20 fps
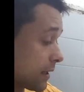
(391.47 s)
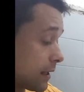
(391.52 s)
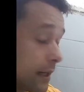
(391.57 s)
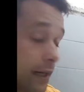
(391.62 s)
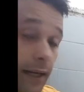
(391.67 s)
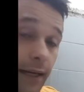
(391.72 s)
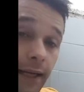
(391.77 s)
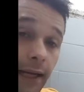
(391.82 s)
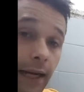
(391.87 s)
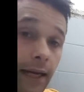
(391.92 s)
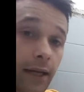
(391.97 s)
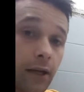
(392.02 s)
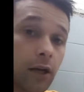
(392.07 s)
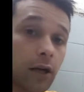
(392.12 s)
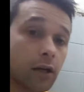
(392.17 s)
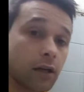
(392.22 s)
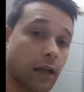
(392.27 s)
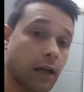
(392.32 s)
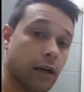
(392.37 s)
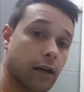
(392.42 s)
I
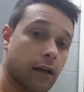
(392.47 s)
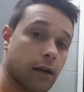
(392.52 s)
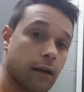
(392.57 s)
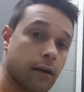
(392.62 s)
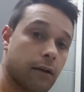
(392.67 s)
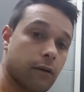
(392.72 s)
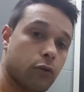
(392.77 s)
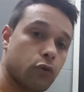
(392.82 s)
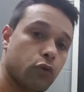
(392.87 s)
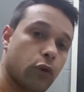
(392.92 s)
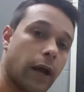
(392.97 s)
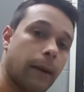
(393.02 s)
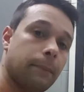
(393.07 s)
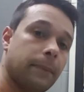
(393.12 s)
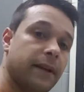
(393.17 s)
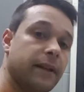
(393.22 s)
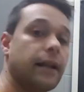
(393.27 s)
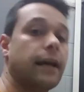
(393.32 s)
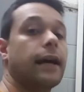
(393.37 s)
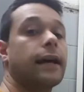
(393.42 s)
got a
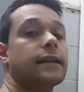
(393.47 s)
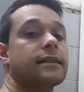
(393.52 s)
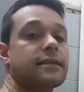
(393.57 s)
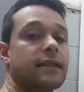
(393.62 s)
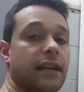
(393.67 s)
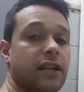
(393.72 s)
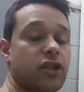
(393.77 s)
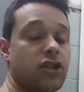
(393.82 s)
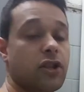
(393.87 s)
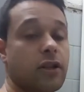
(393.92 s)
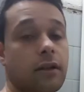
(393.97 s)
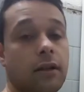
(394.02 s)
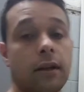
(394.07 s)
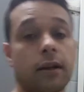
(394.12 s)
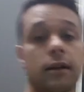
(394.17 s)
rapid extension.